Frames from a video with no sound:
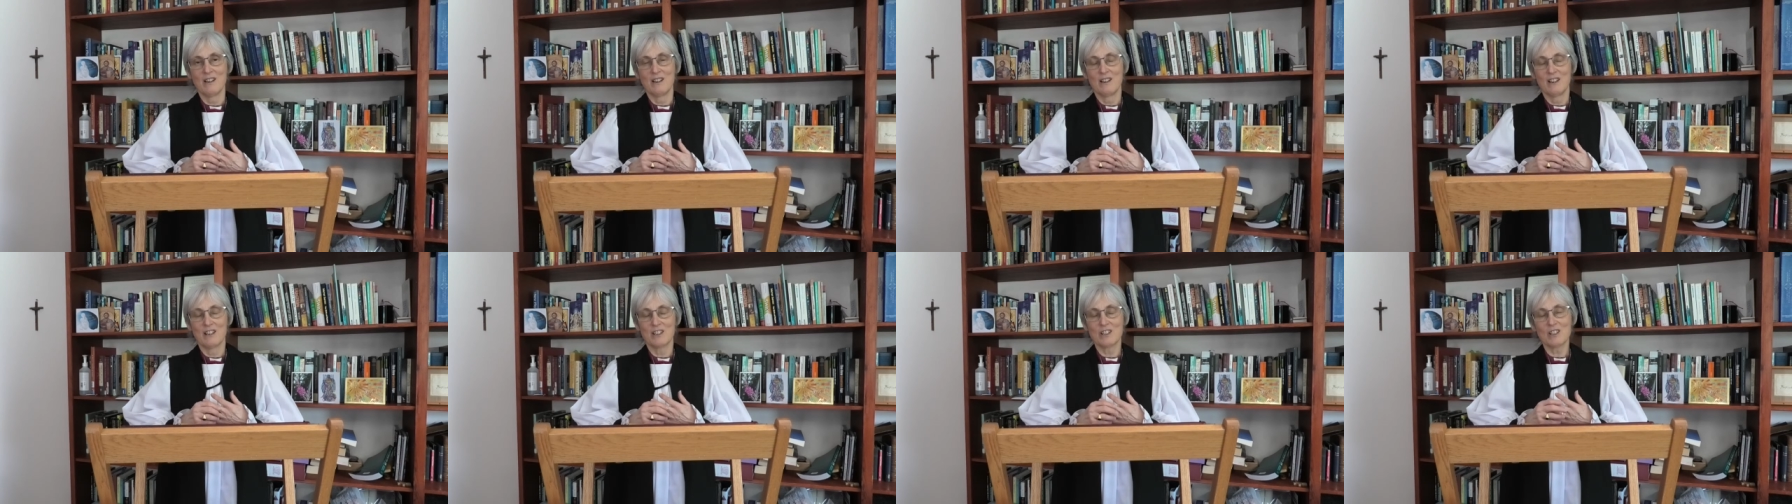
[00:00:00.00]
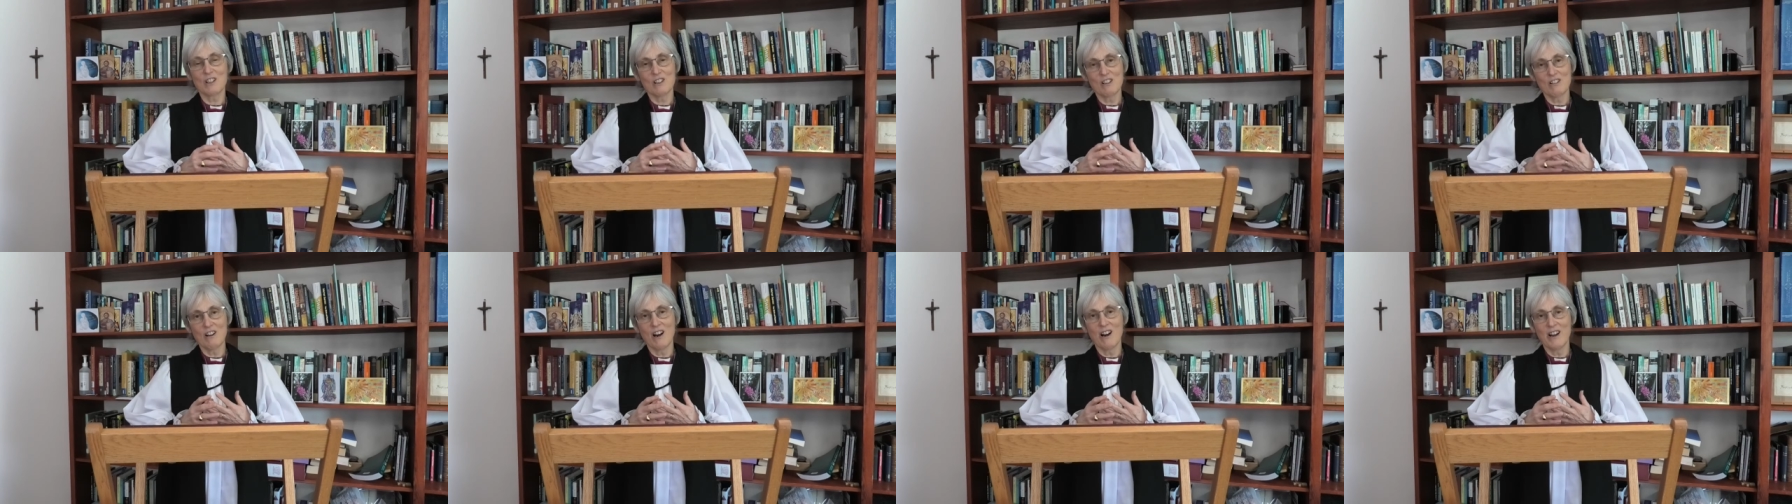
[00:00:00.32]
and
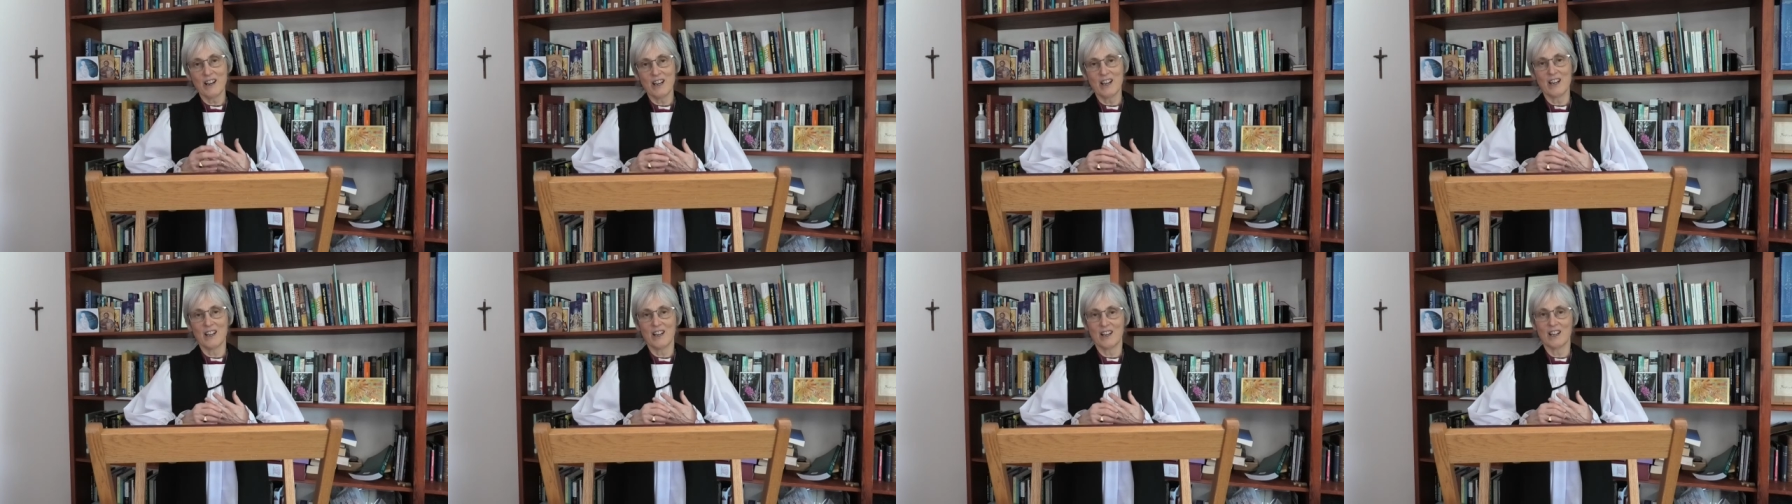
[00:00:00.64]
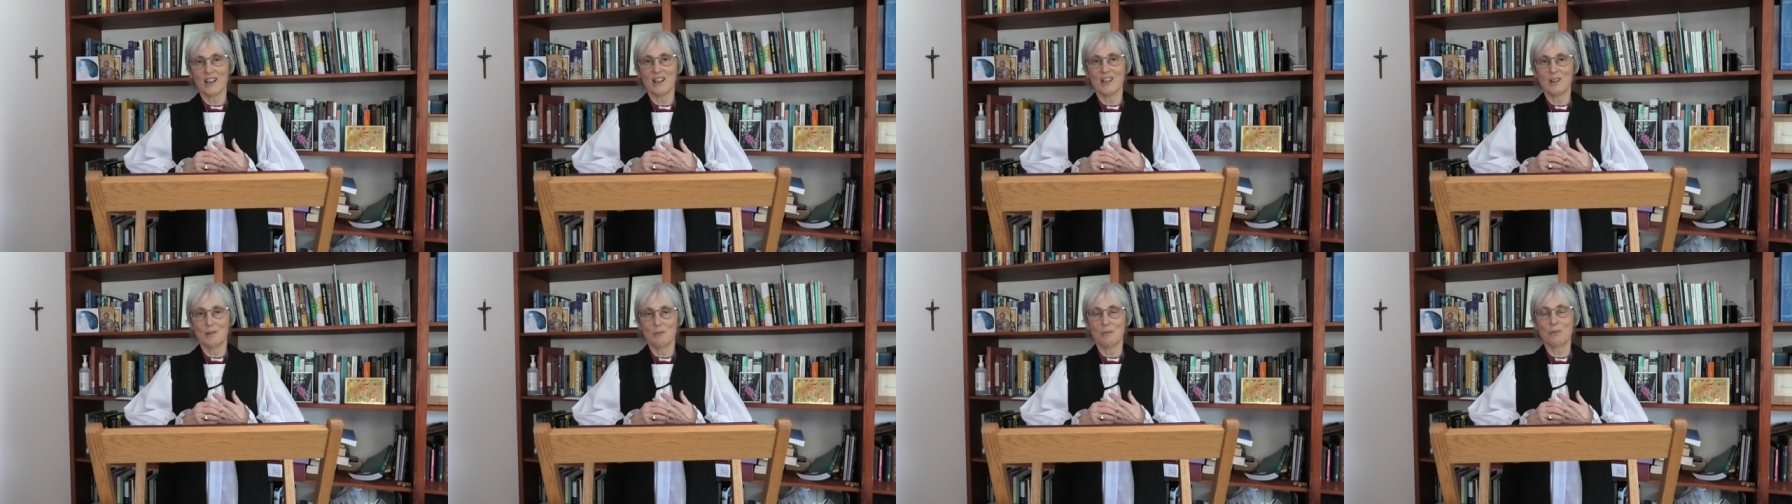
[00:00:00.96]

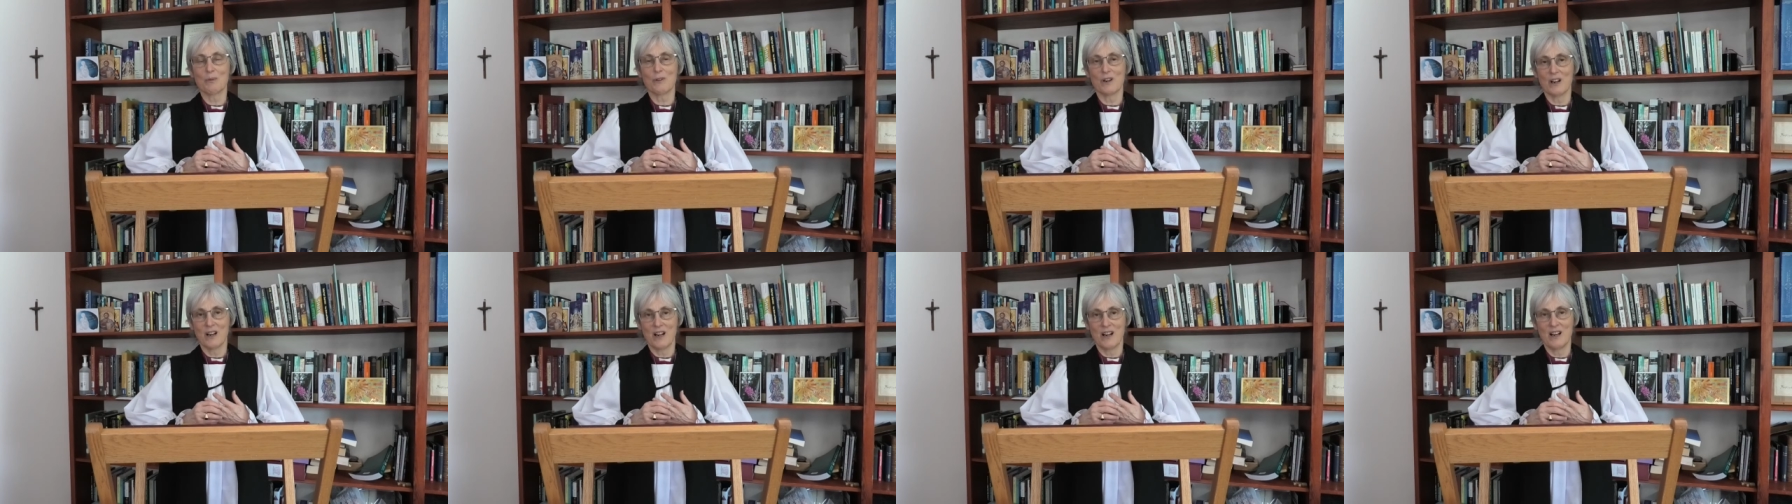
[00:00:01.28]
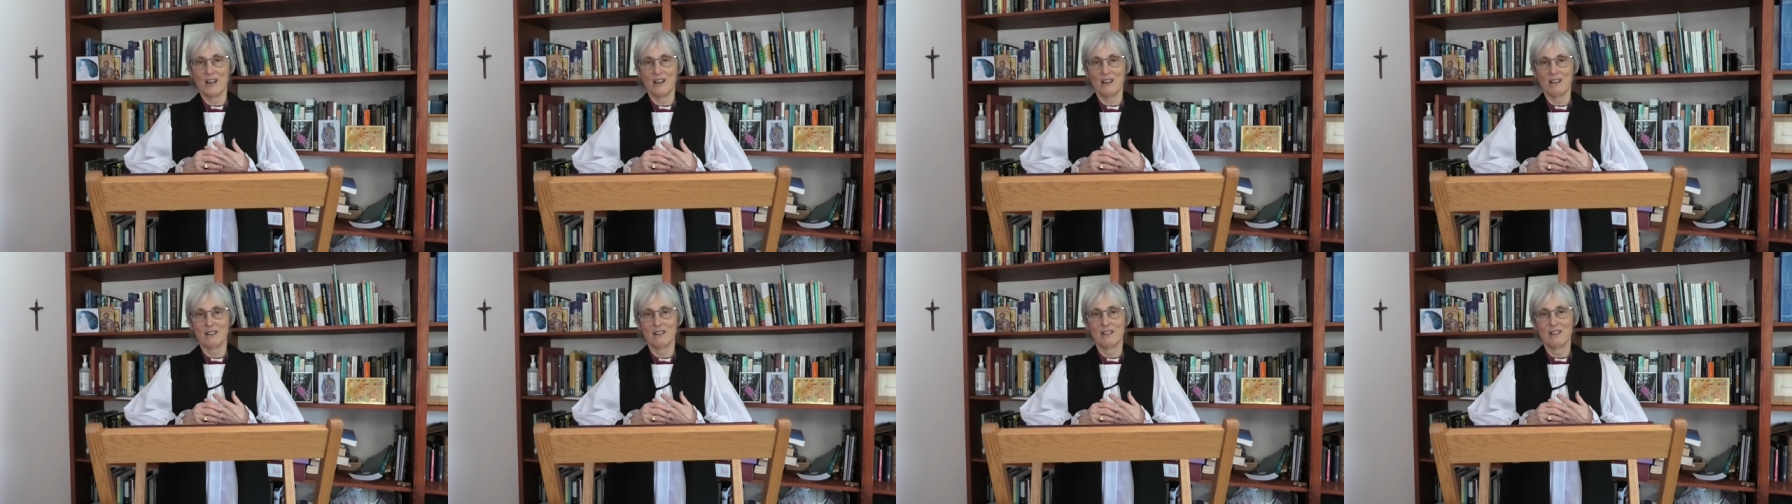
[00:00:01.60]
crying in
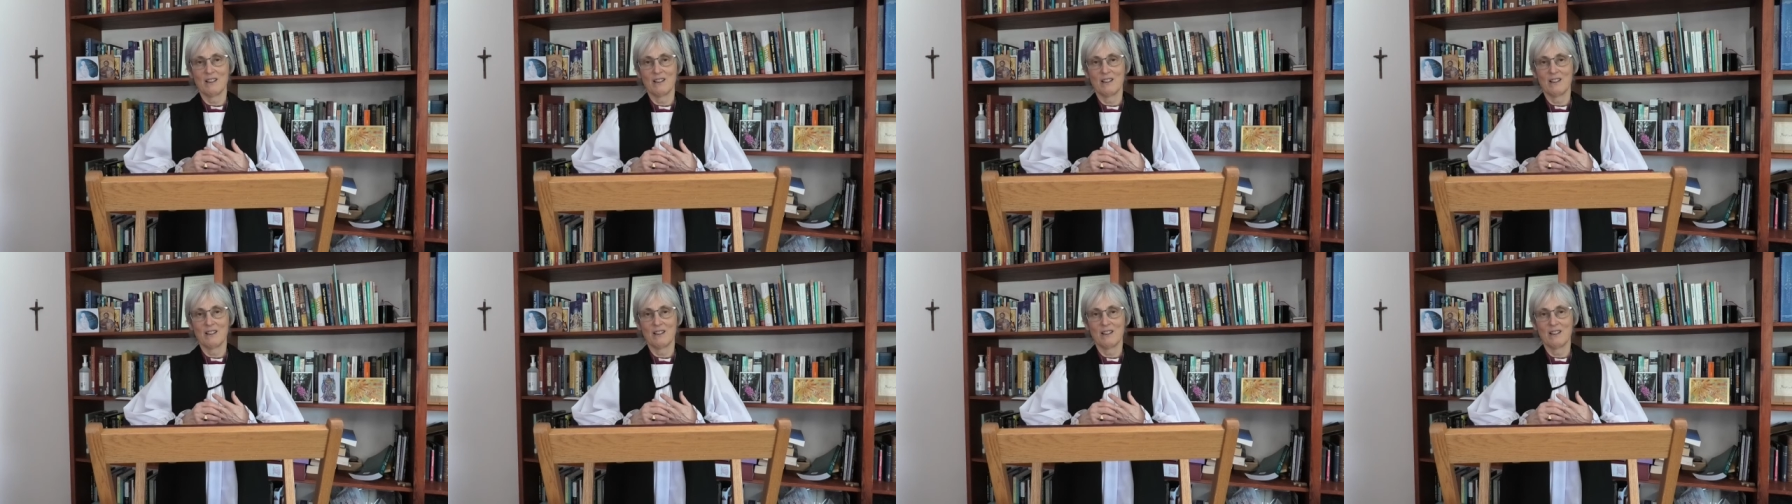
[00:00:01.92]
prayer